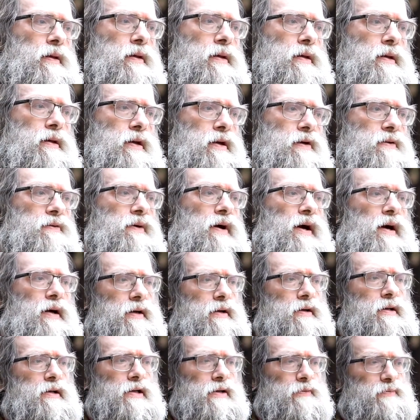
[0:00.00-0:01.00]
in
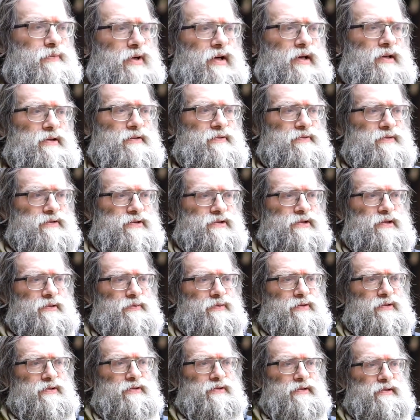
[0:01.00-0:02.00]
acquiring a part of the
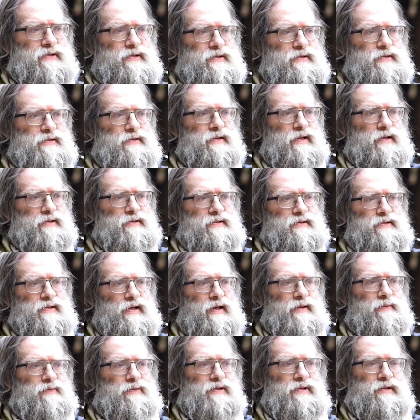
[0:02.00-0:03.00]
subcontinent at the
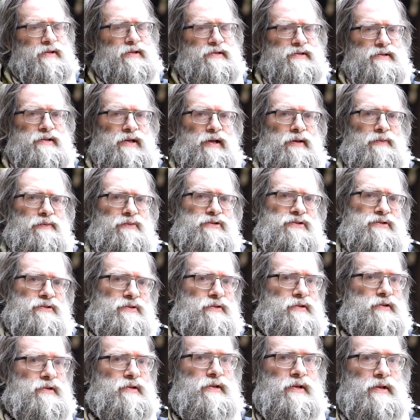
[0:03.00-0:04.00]
time when Islam was
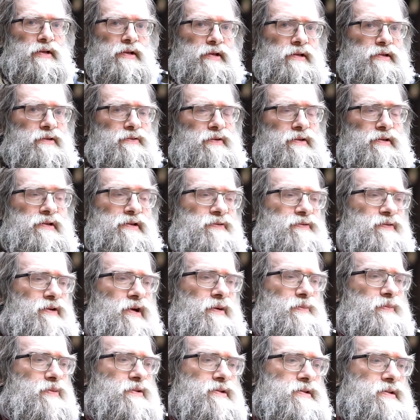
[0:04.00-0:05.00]
only
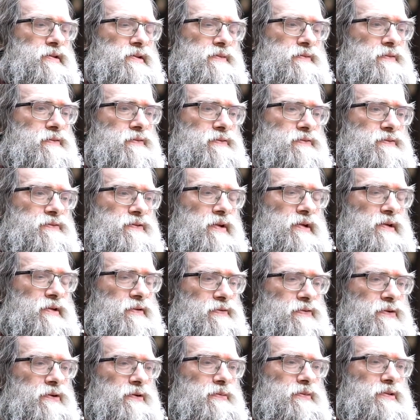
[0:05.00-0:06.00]

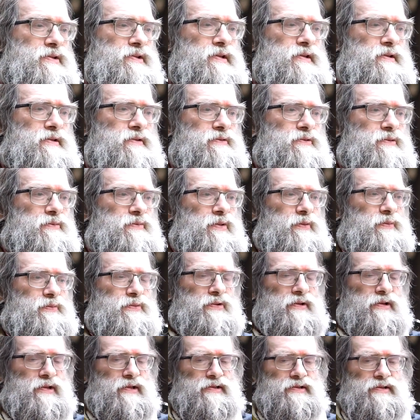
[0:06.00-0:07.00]
24% of the
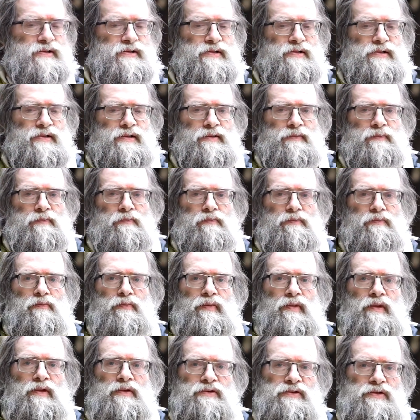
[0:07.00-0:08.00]
population here.
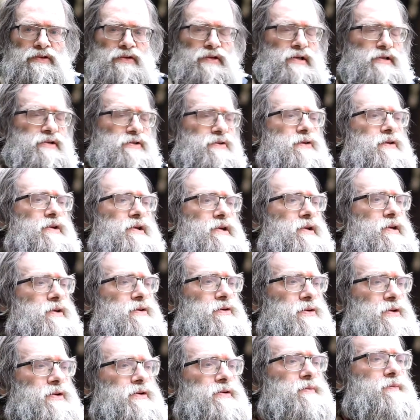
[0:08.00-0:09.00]
So that's already
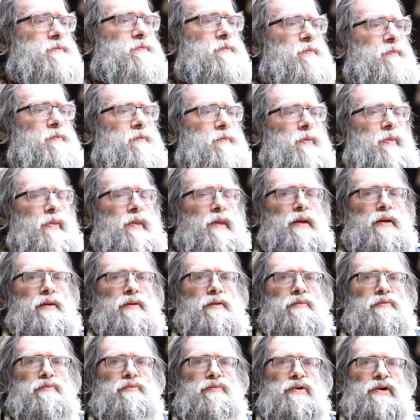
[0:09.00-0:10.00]
good.
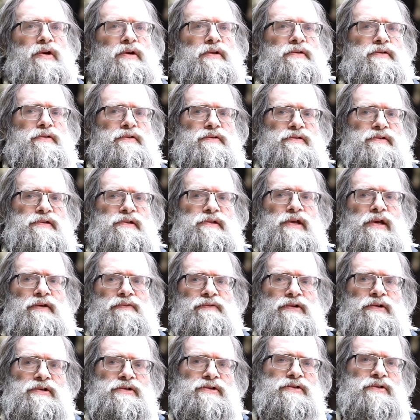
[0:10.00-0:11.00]
But you see,
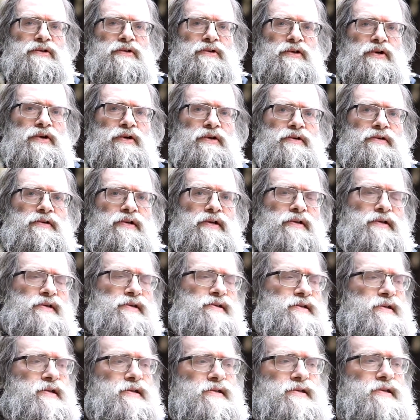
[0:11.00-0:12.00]
they've also learned that
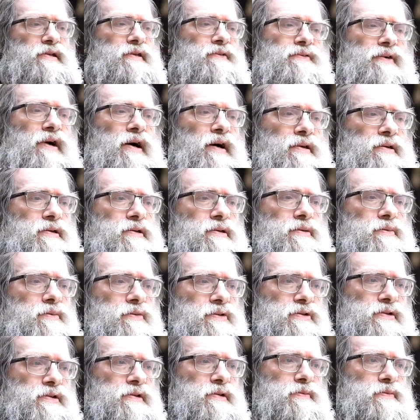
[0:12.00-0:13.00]
this has divided the
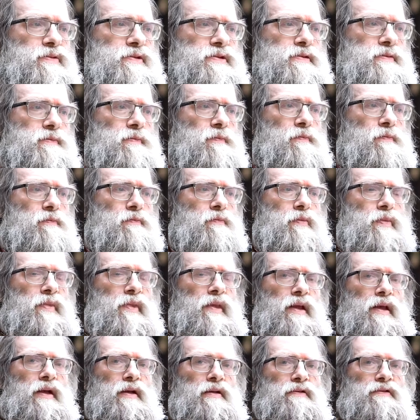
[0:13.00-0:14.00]
Muslims.
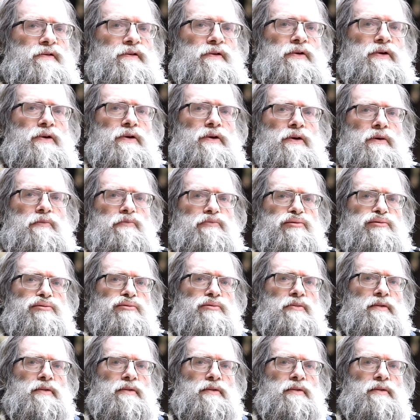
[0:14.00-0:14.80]
And so